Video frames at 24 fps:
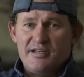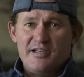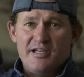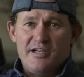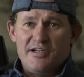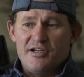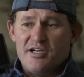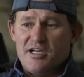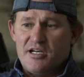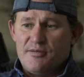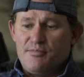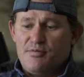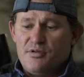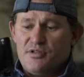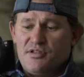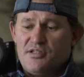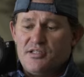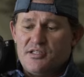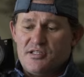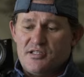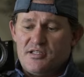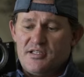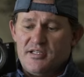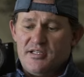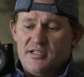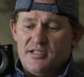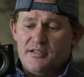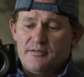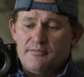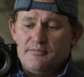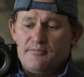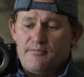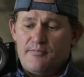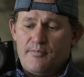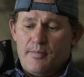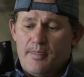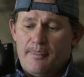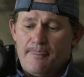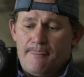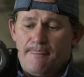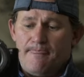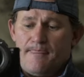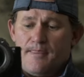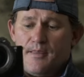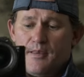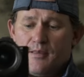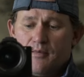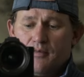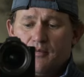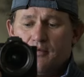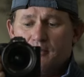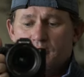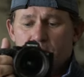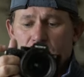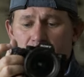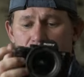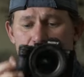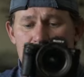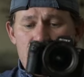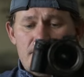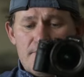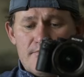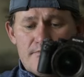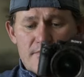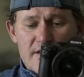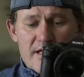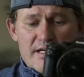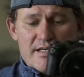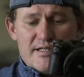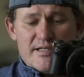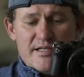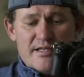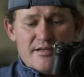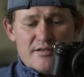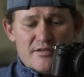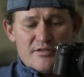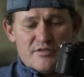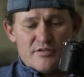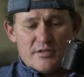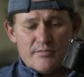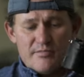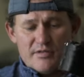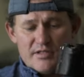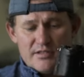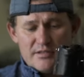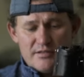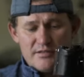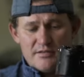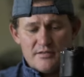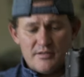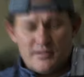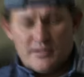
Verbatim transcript: Now you got to put this thing back down. So I'm gonna.